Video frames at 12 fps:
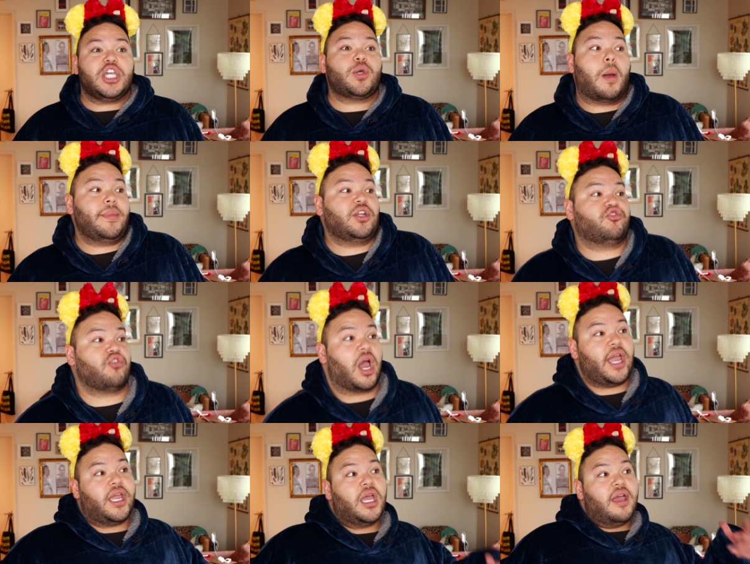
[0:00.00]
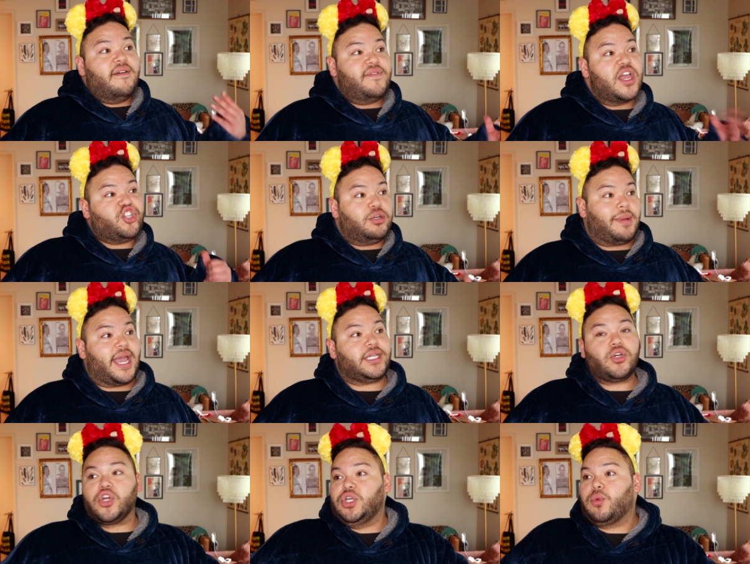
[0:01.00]
You want me to try Vegemite,
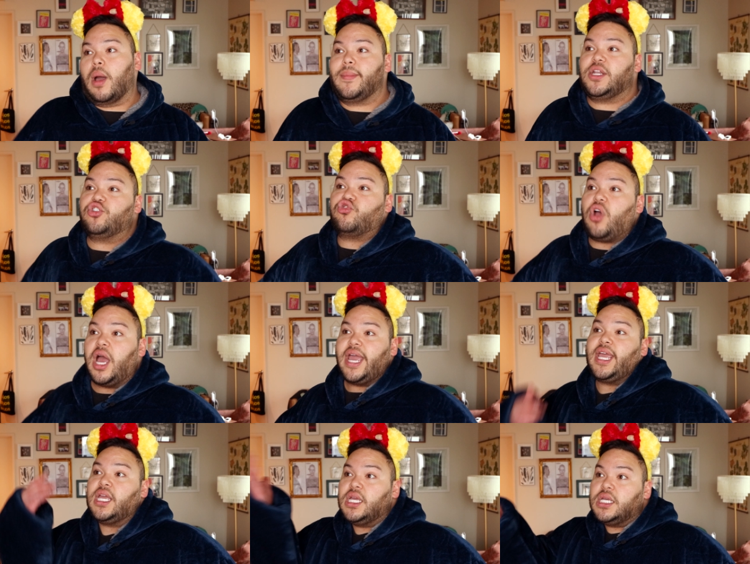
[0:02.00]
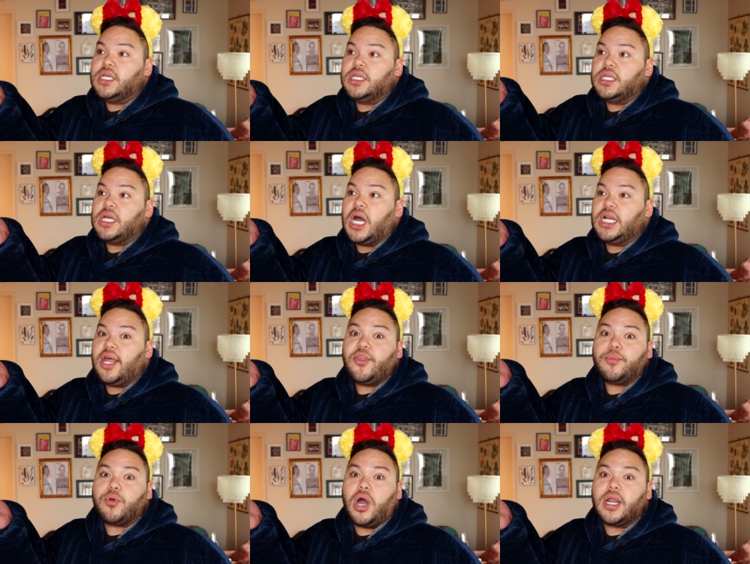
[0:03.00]
or you want me to try
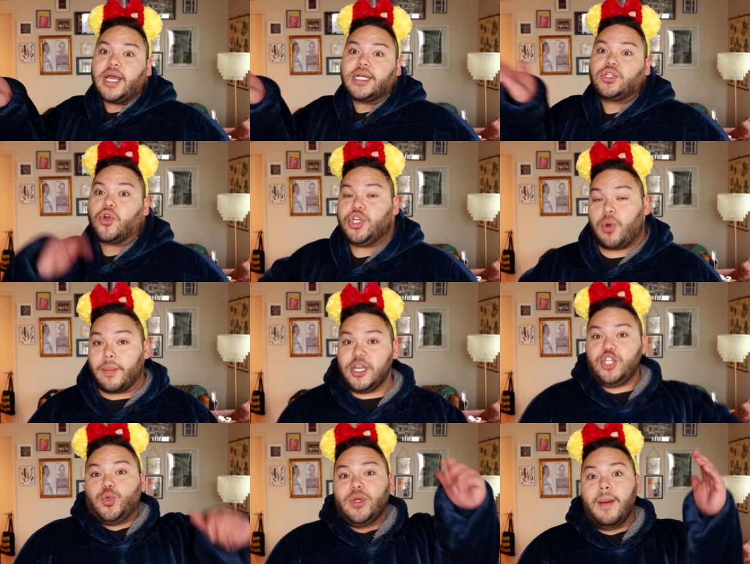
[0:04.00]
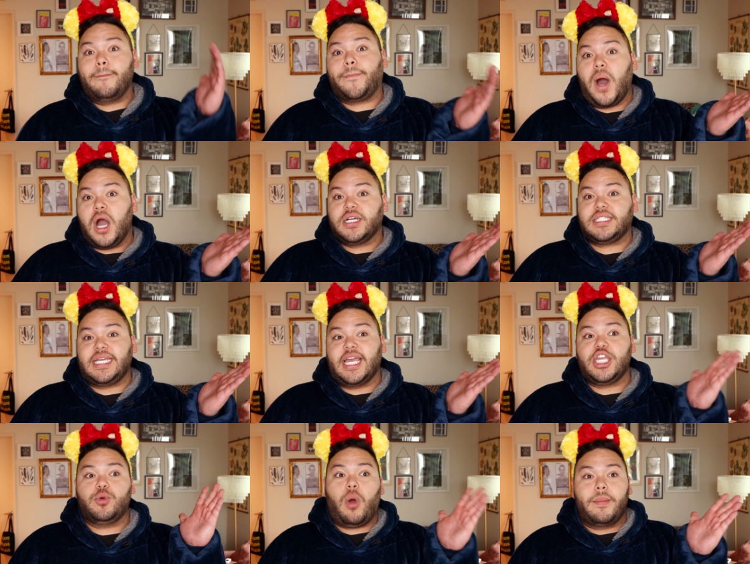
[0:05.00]
another product, or you want me to do an unboxing
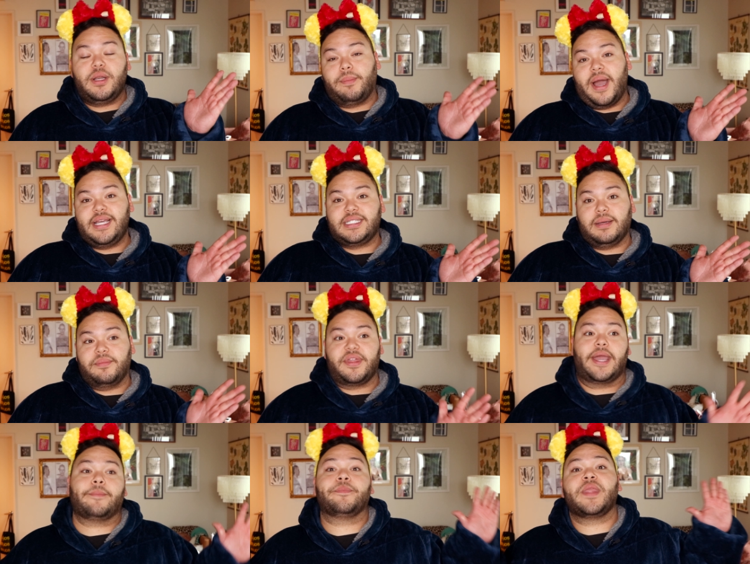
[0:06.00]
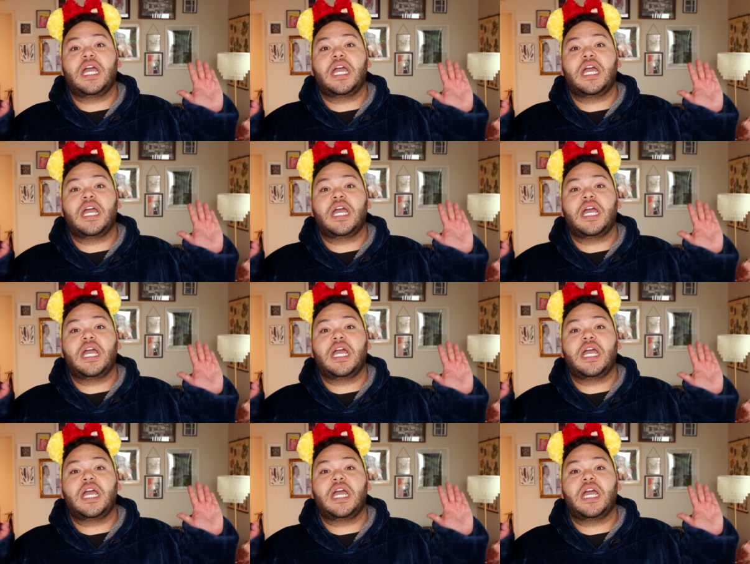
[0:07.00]
and you want me to buy something.